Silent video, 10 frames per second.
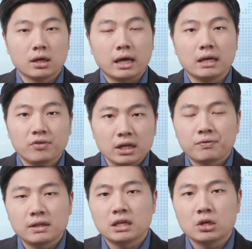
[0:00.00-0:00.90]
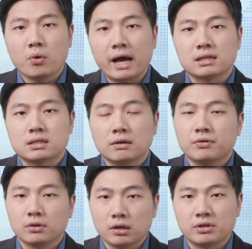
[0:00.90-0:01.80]
Even if in the US, if
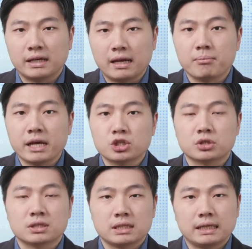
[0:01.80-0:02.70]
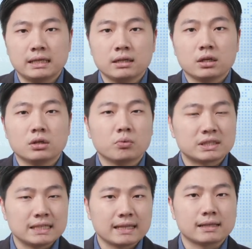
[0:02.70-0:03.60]
you lived in a major city, you would
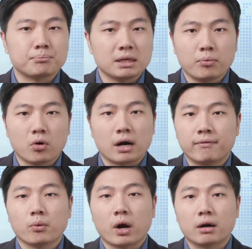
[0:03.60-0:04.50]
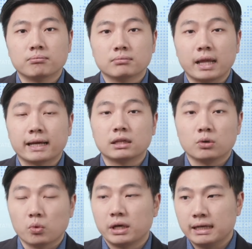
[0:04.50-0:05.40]
see that people are everywhere, like you
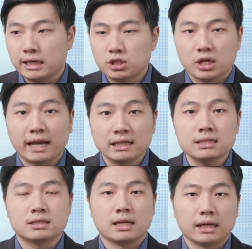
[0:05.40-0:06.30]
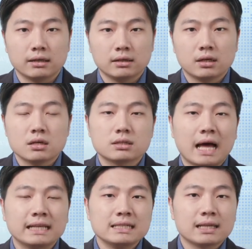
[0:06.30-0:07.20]
would in a Chinese city. So the
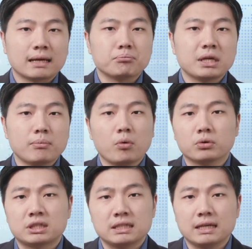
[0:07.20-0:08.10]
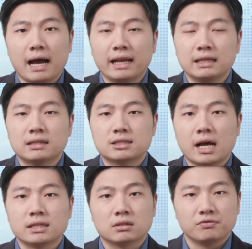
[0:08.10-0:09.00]
idea that people will see any
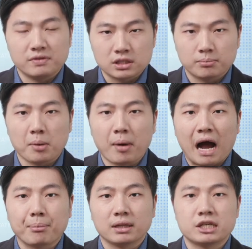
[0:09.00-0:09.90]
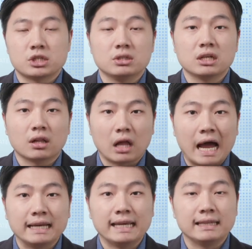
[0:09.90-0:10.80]
signs of visible population
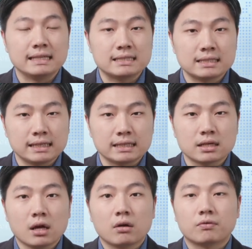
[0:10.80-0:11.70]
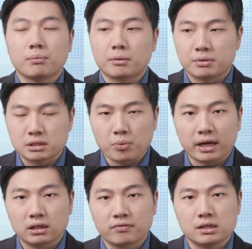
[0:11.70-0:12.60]
decline in these cities from their
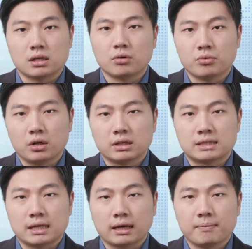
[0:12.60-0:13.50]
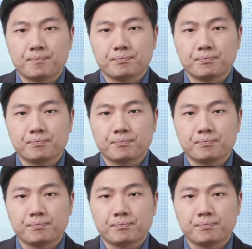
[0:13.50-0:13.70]
perspective is unrealistic.